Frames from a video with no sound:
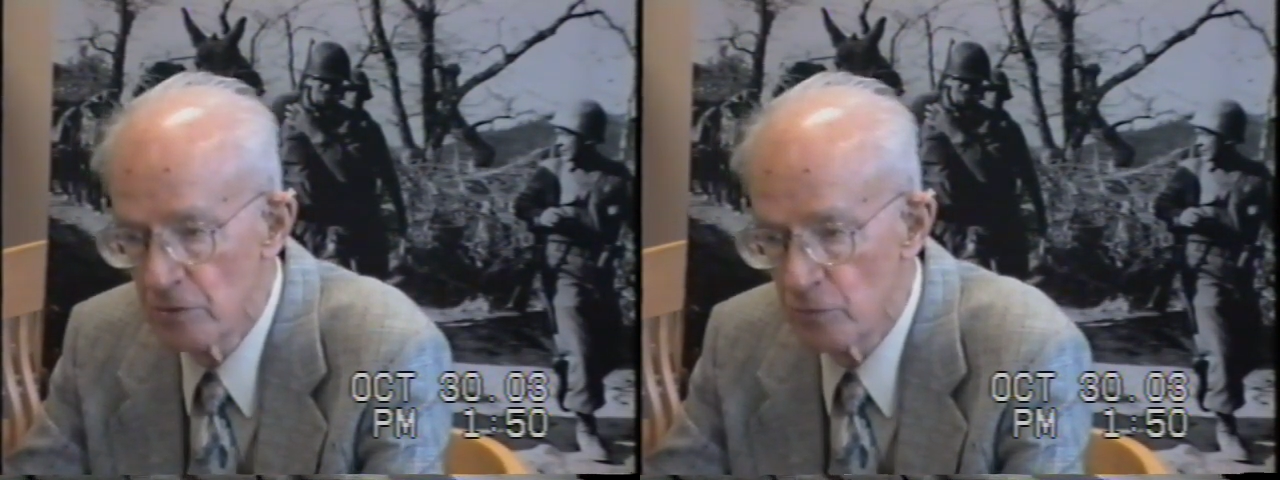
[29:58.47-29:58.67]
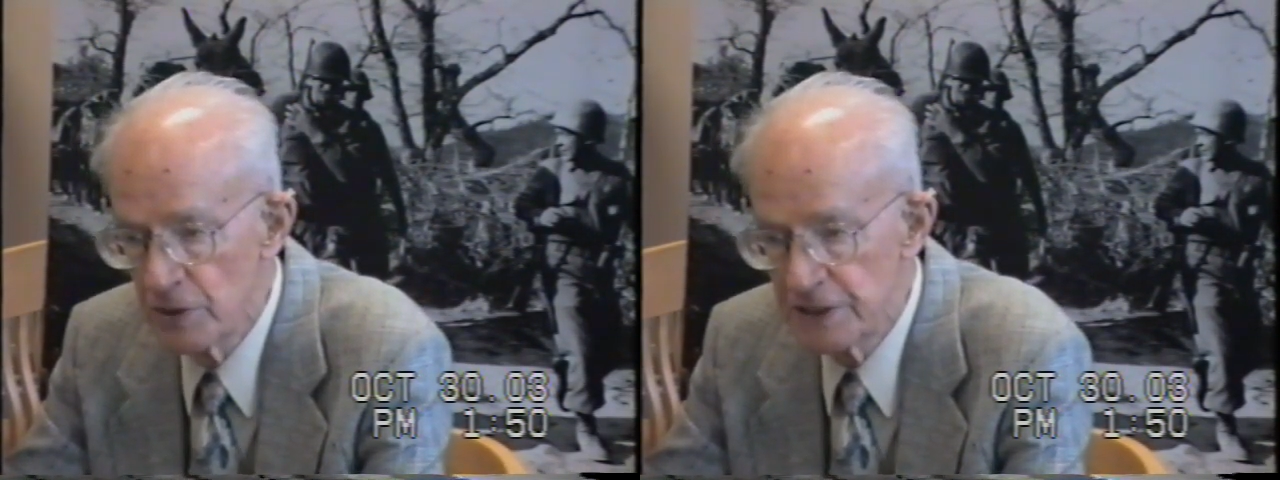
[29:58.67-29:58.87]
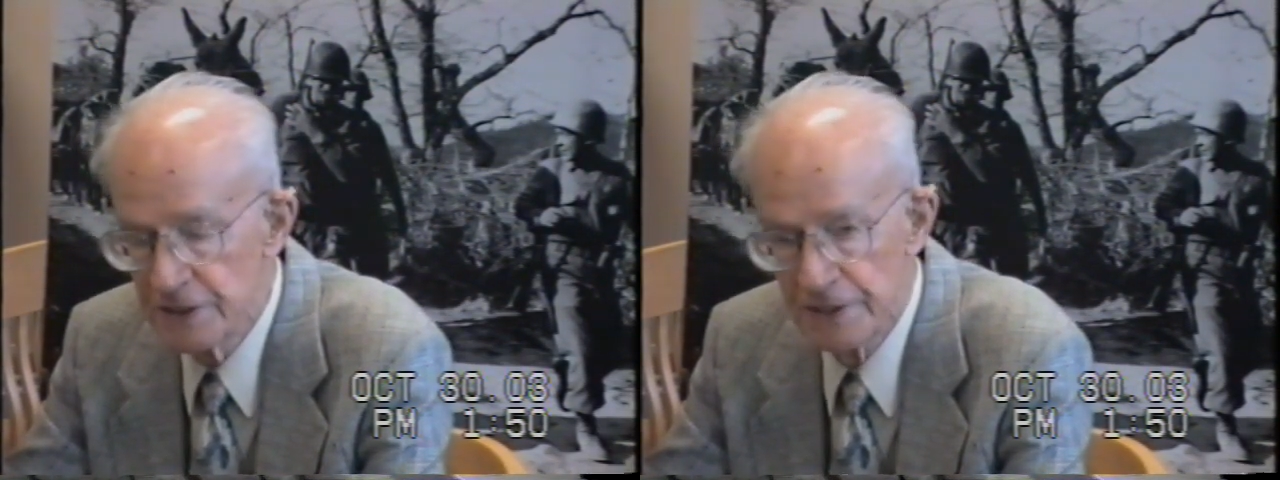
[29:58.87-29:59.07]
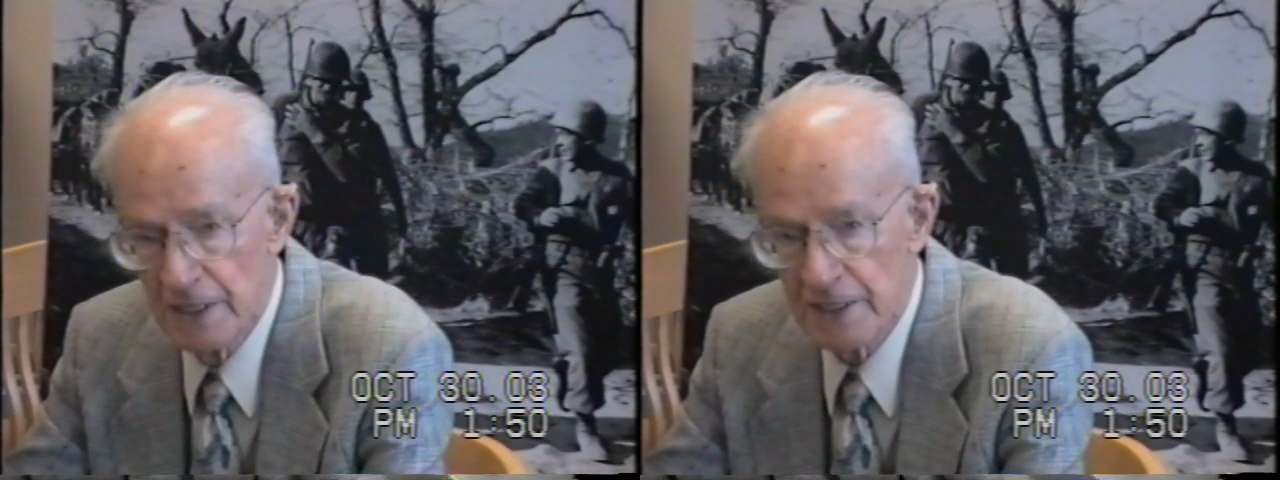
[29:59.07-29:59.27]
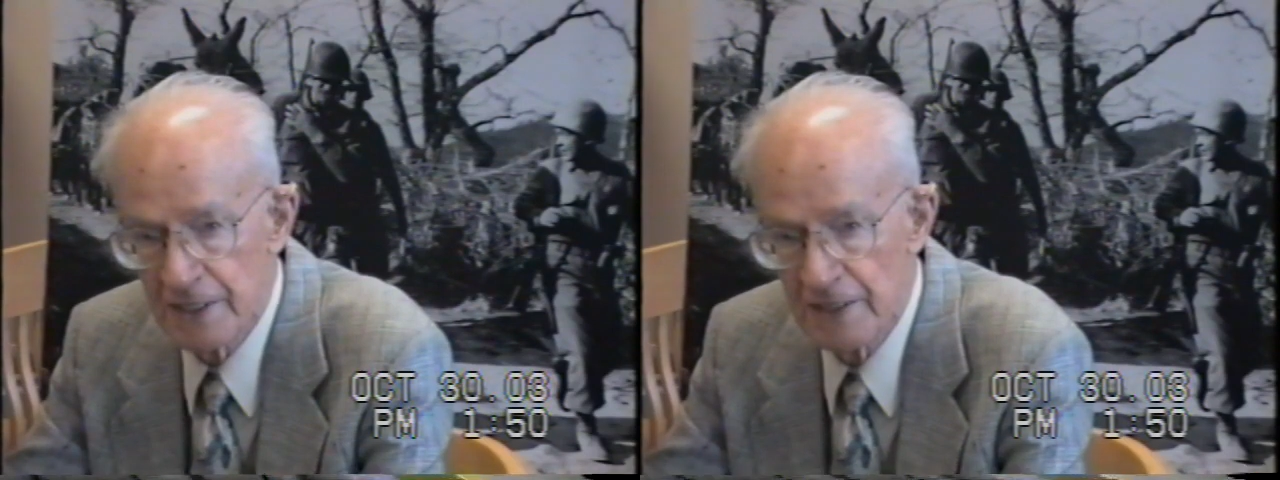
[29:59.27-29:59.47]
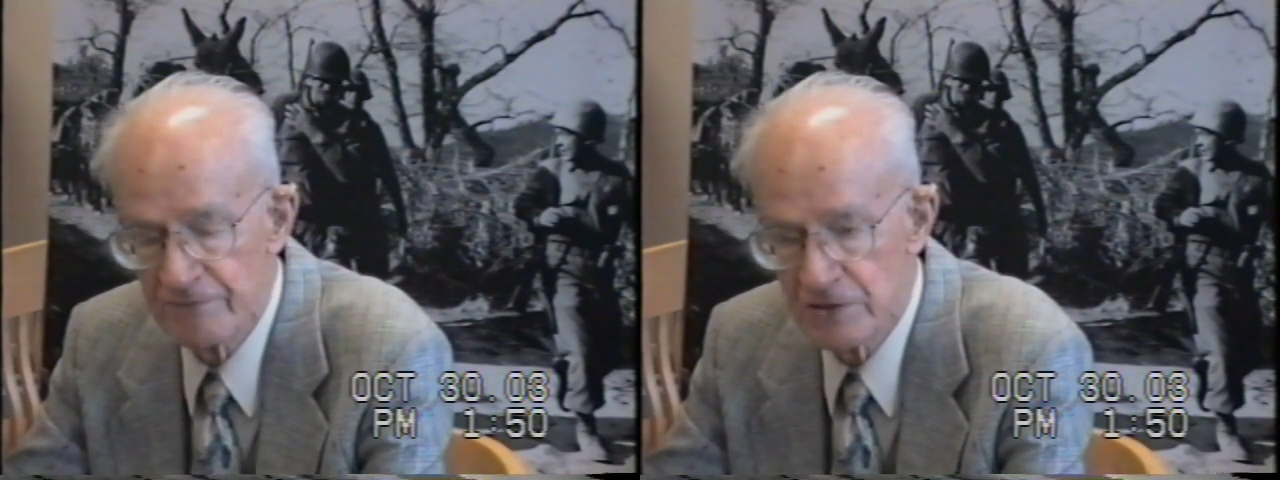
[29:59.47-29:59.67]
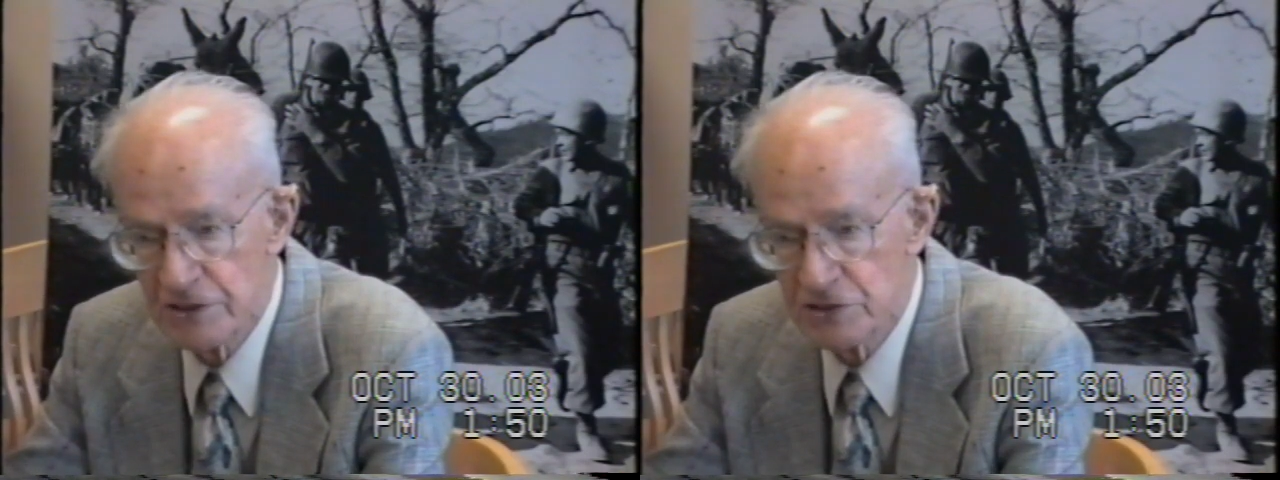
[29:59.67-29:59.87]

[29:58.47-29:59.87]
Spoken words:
we did not have any